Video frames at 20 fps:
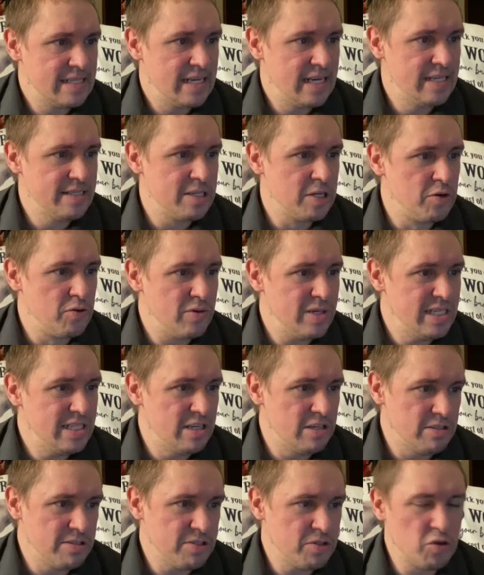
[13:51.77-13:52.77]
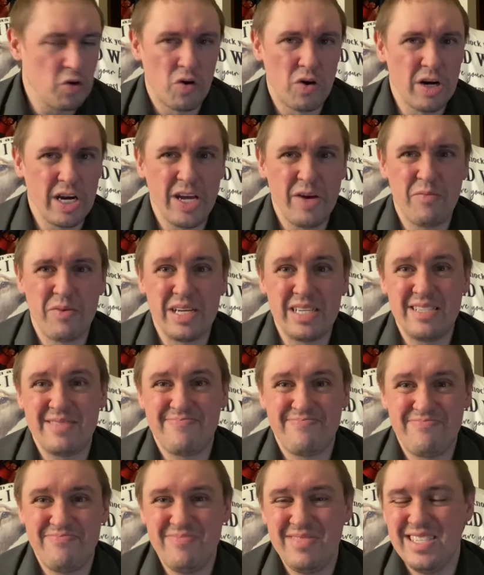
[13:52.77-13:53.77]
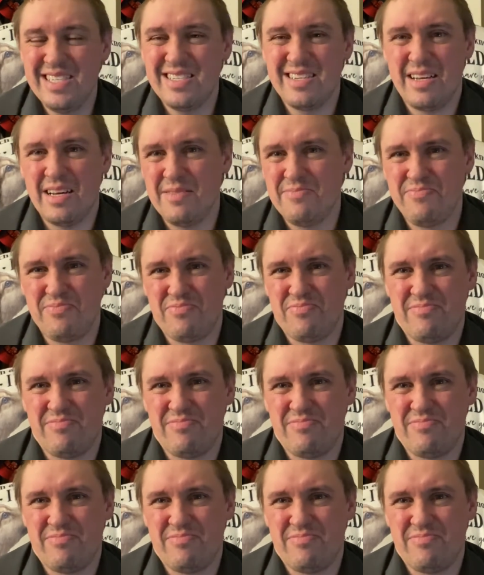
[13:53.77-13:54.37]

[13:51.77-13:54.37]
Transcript: It's an original story, which, you know,